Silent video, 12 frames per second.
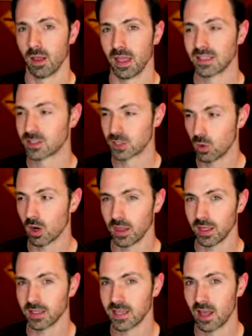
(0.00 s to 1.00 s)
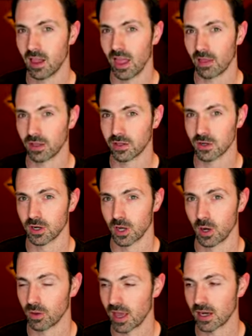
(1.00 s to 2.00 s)
it's too early to tell how things are going to
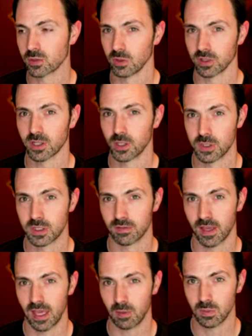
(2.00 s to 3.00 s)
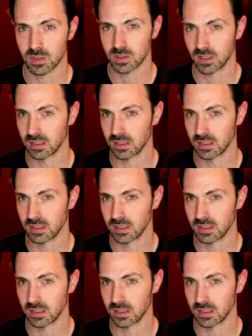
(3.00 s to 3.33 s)
go with actual exclusive games.